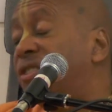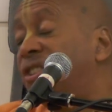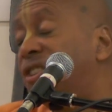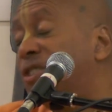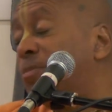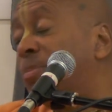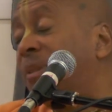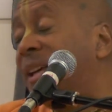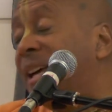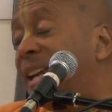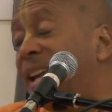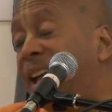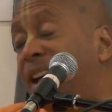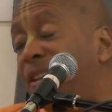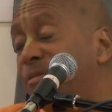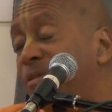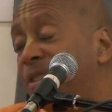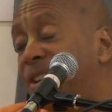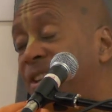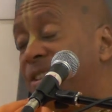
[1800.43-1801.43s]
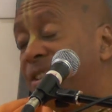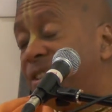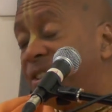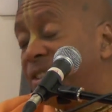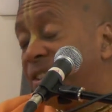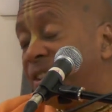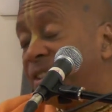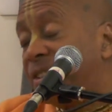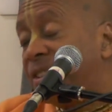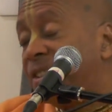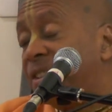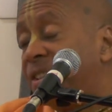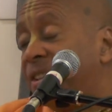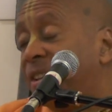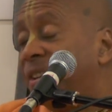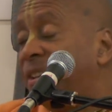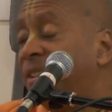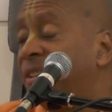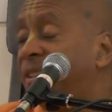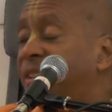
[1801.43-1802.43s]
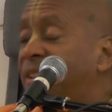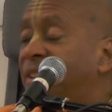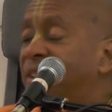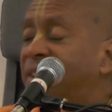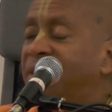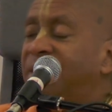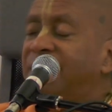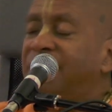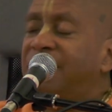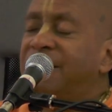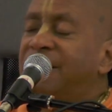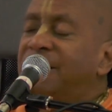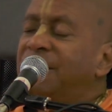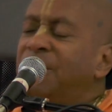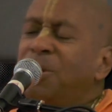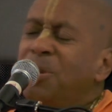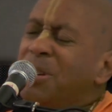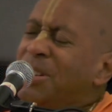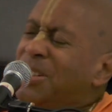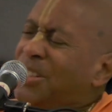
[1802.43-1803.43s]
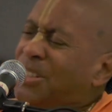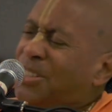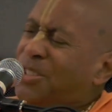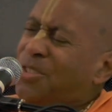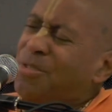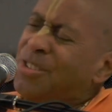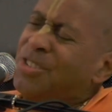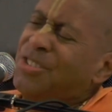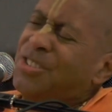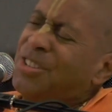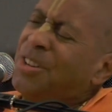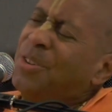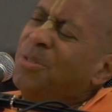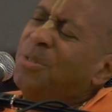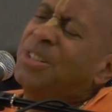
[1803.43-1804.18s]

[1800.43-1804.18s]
is just plain enviousness. Who is this Krishna?